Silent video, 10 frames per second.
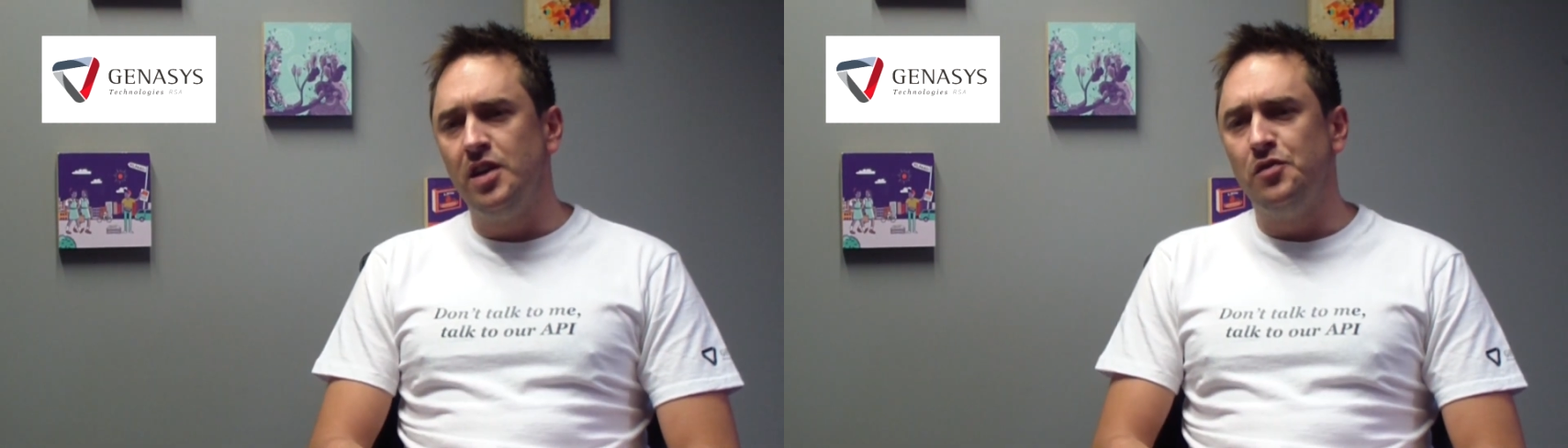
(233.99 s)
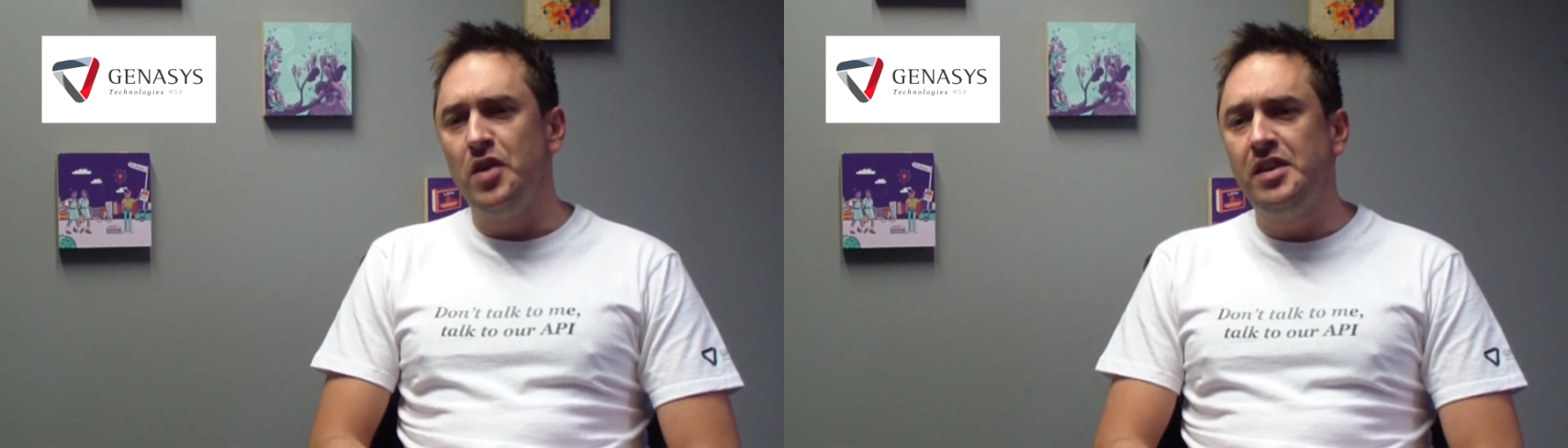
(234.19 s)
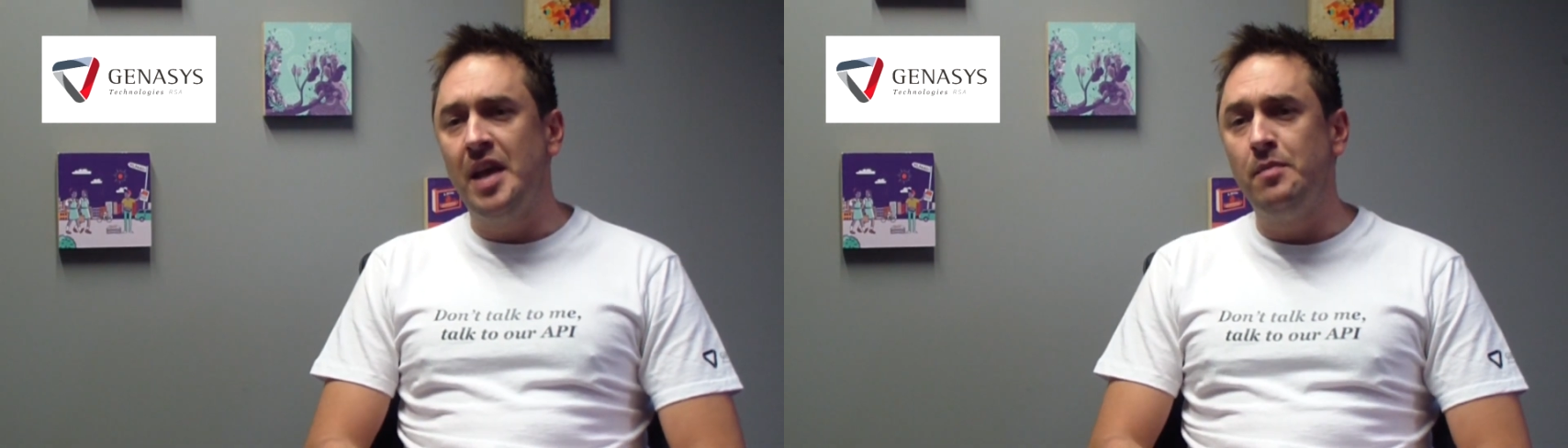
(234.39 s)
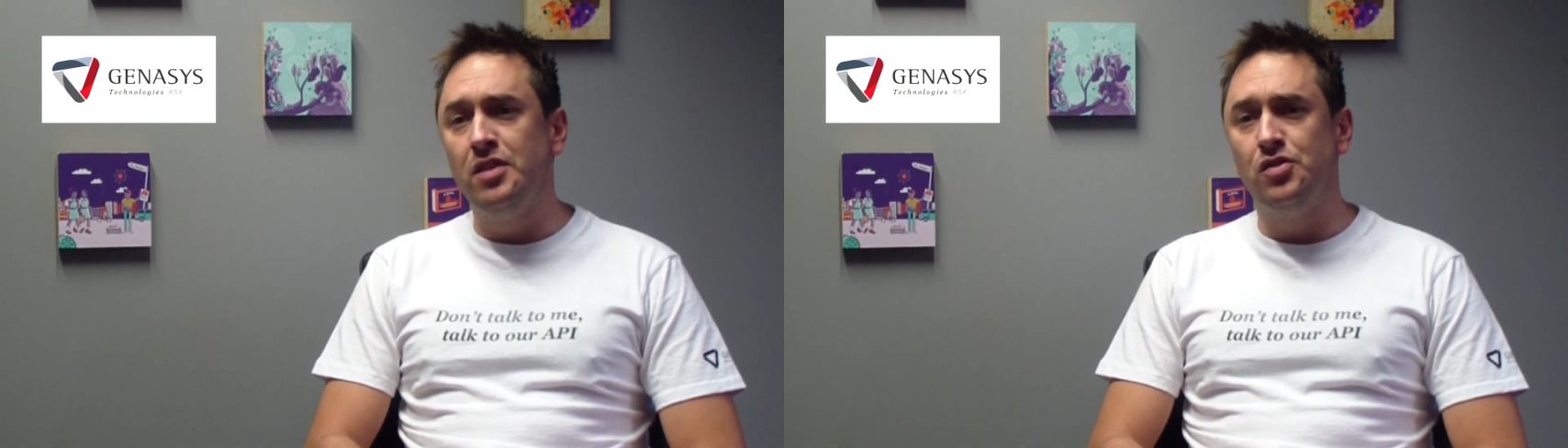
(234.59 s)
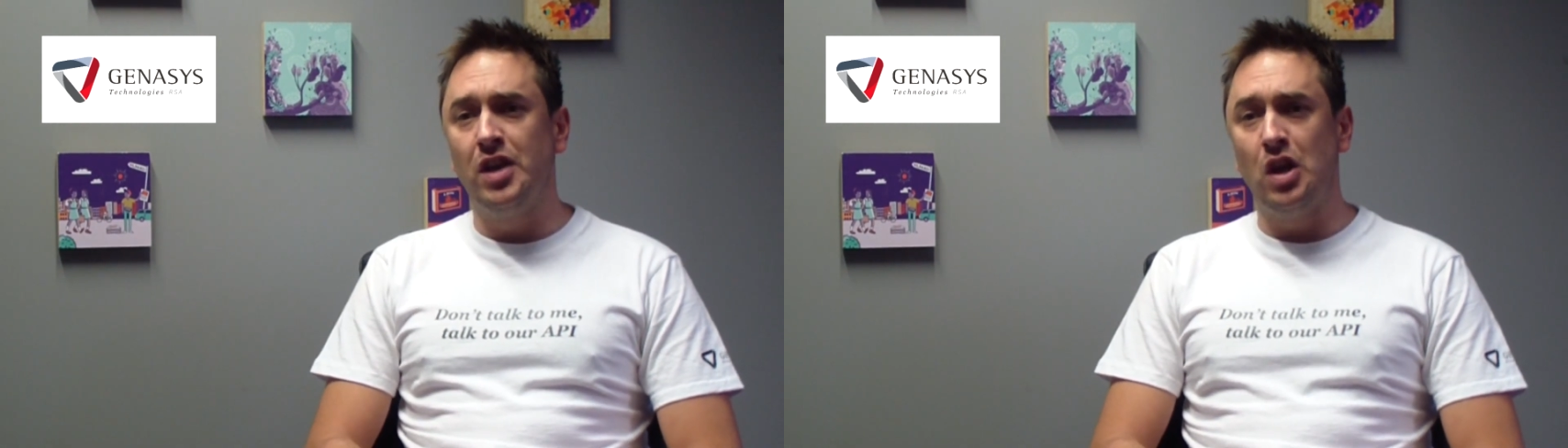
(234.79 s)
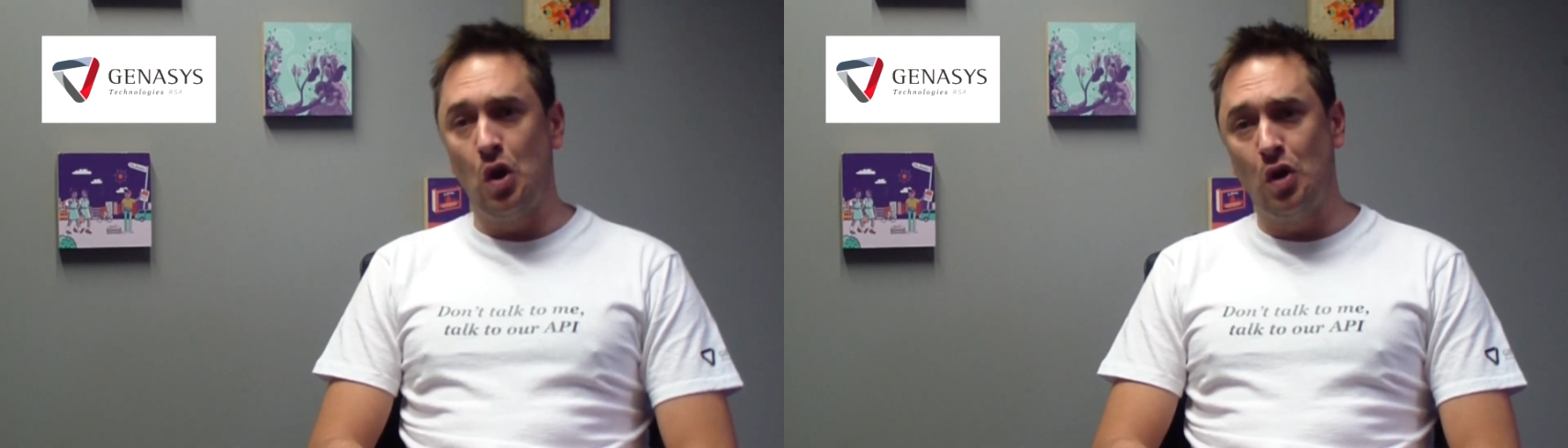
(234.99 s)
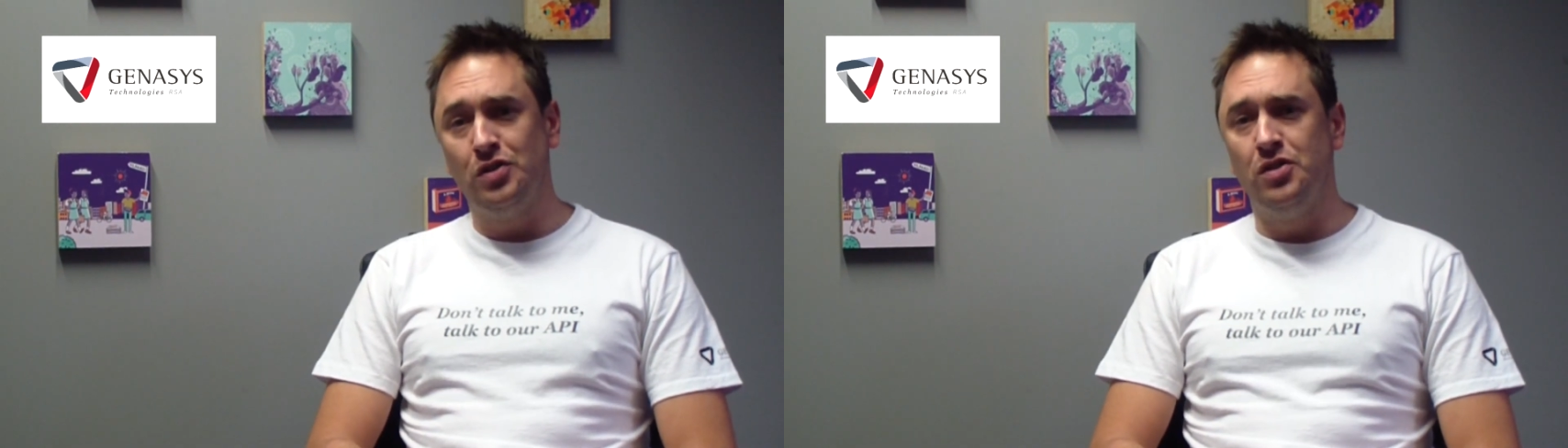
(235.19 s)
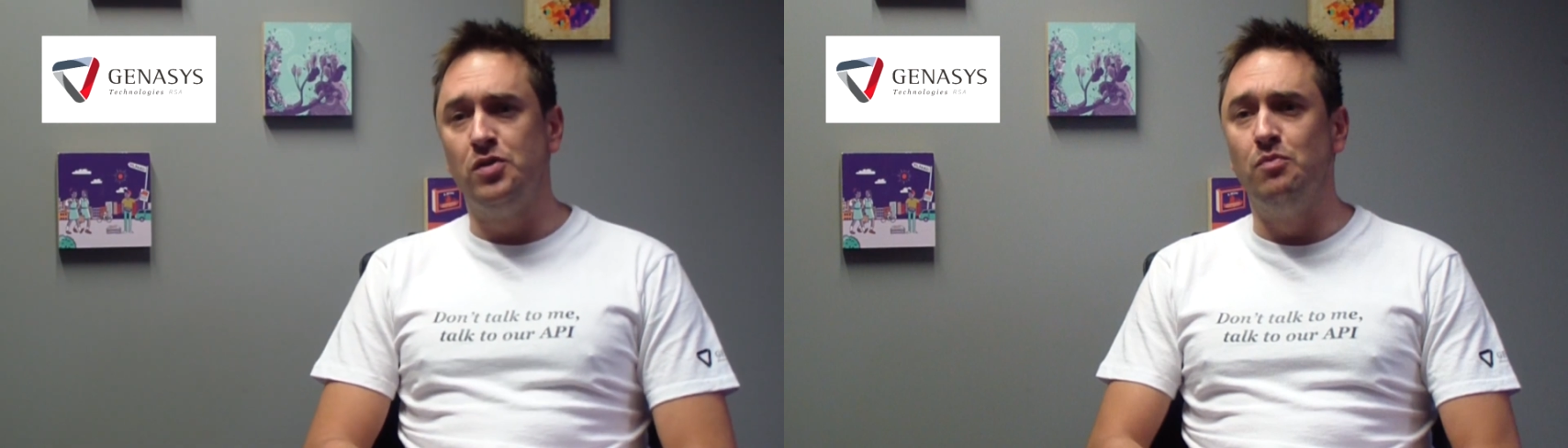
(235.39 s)
It's very tempting to get
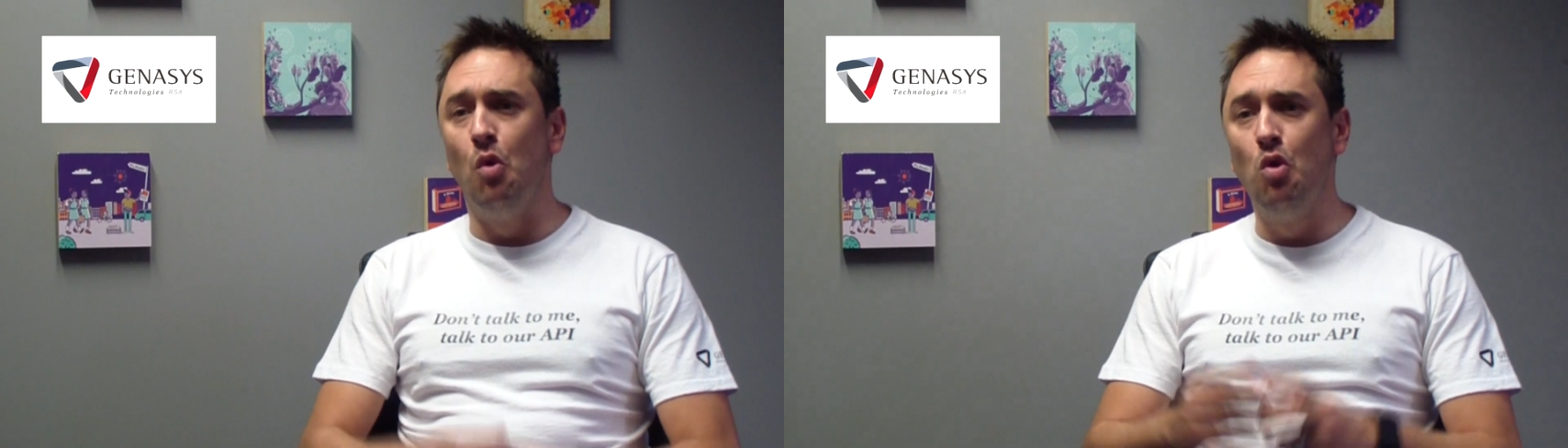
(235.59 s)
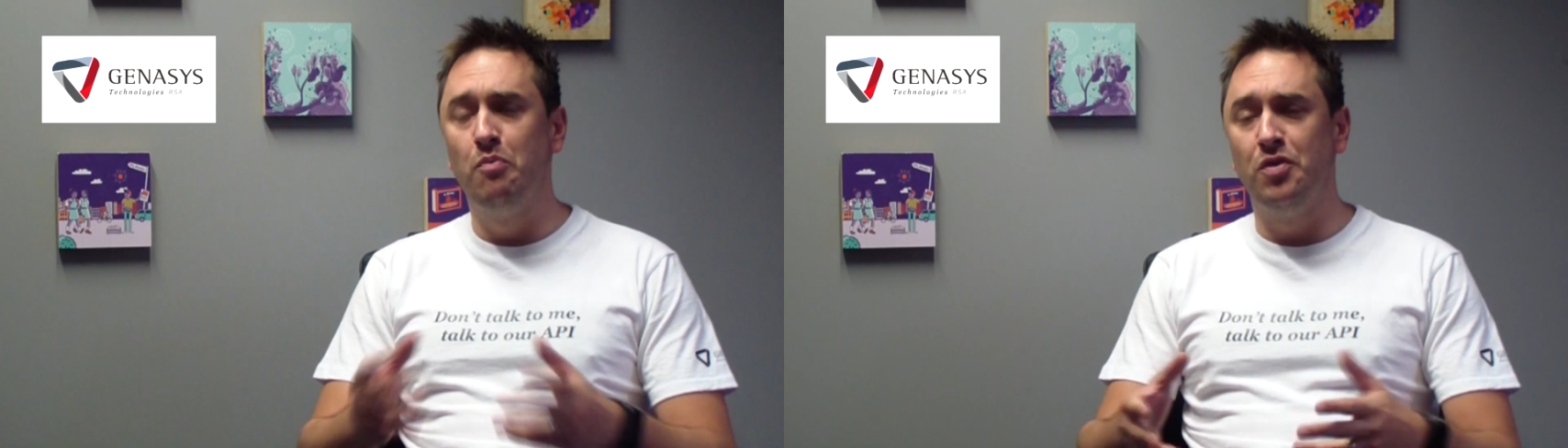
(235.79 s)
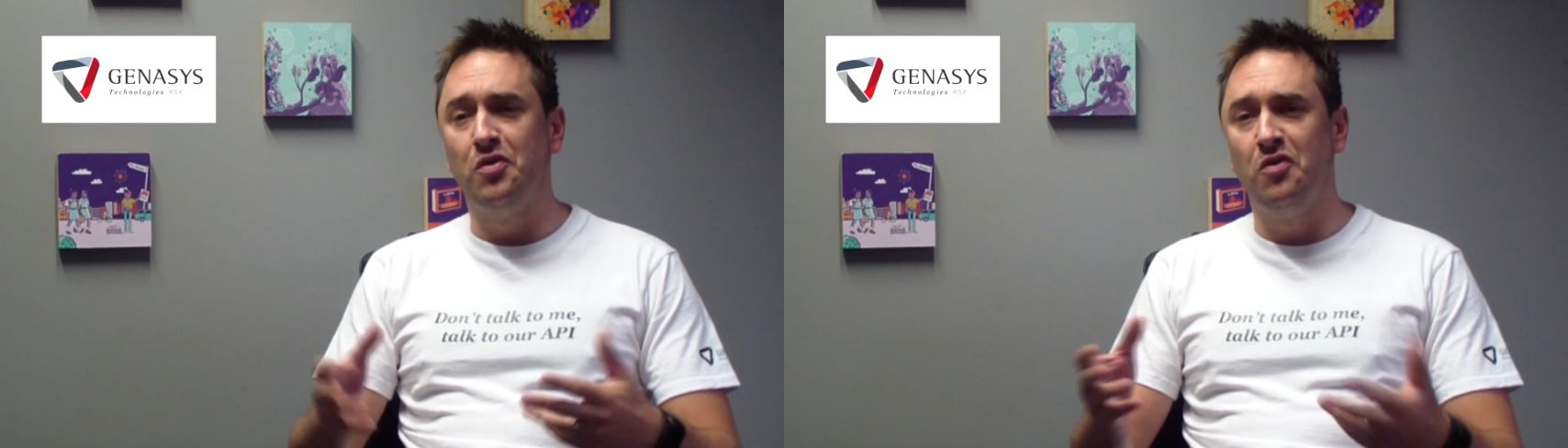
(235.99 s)
lost in this ball pit